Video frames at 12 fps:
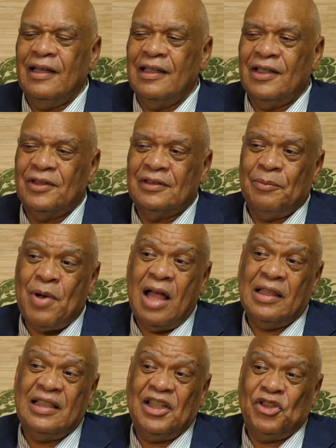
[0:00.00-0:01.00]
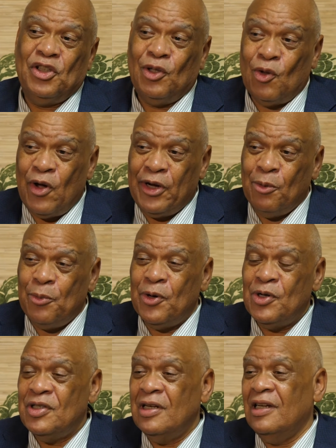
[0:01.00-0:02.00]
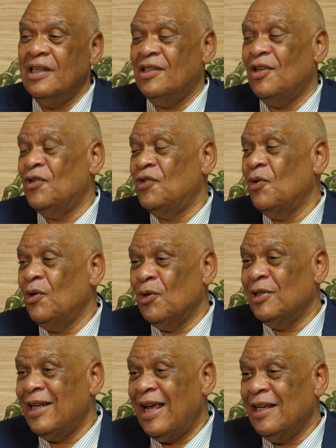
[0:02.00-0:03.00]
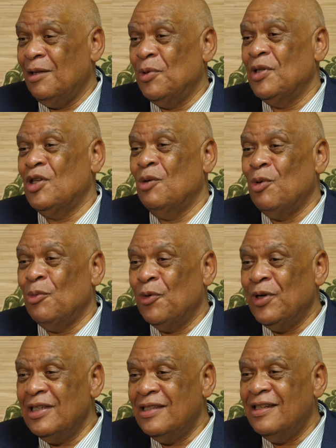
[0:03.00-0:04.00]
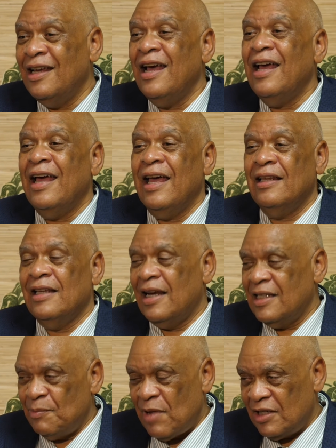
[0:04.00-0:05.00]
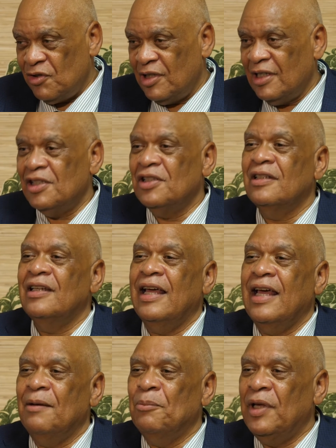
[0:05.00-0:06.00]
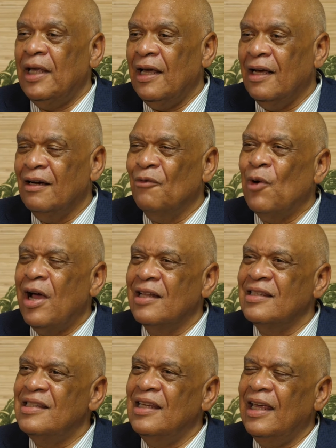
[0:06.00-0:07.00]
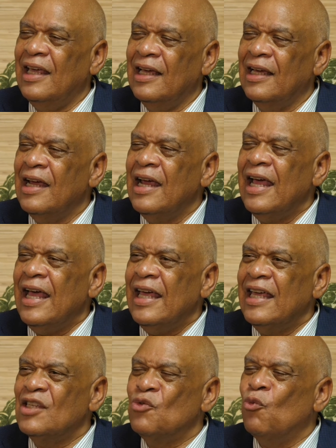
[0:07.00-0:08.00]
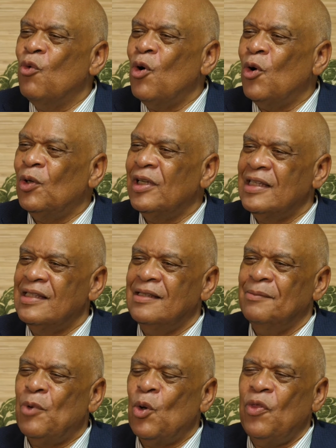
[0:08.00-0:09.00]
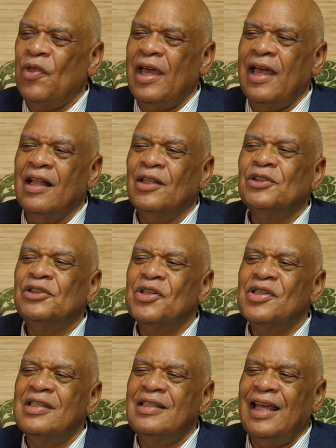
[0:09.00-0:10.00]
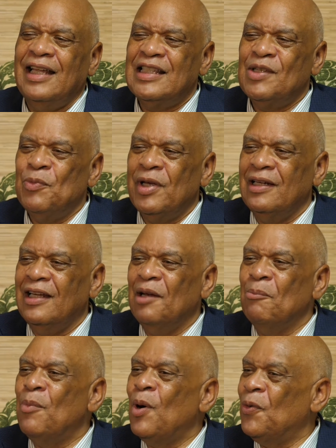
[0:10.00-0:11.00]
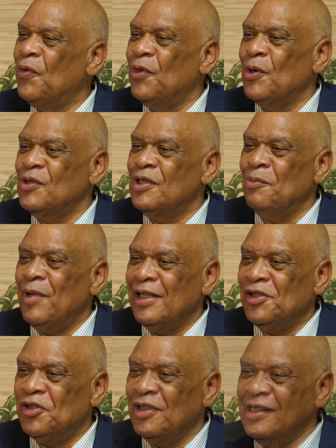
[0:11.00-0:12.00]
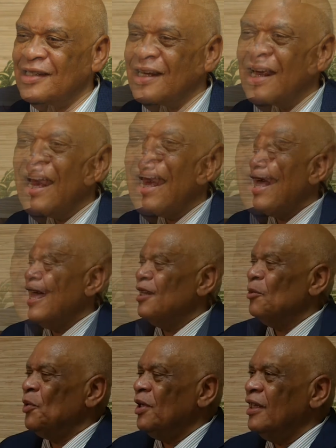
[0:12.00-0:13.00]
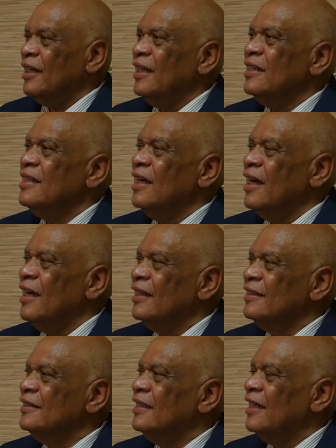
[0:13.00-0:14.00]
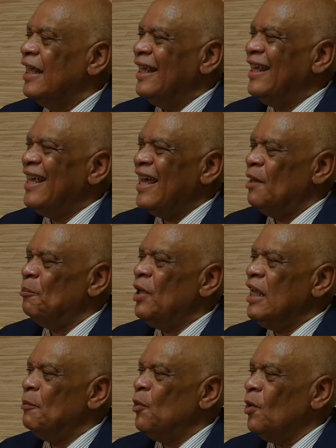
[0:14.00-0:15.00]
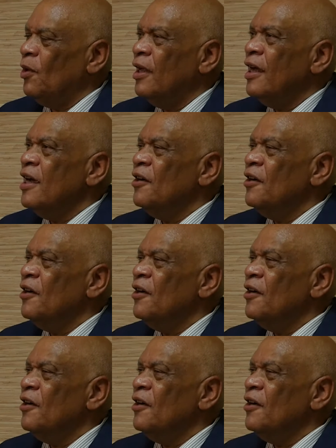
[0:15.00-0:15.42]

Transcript: you know, a politician, lawyer person. He's also an ordained Episcopal priest, and that is my tradition. And being around, seeing his role as both elder statesman in both those dimensions, and ability to like get people